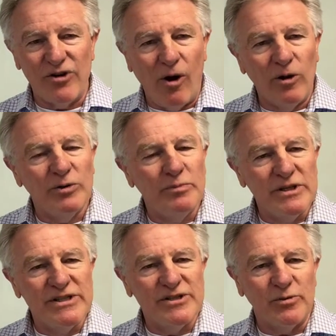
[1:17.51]
all the
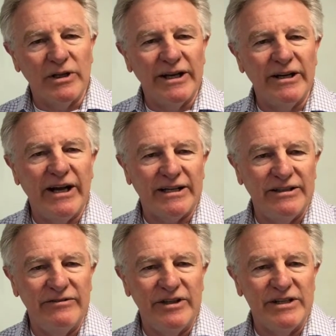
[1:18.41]
business-related
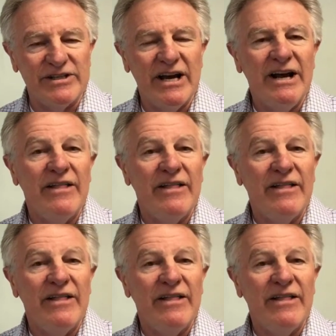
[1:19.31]
activities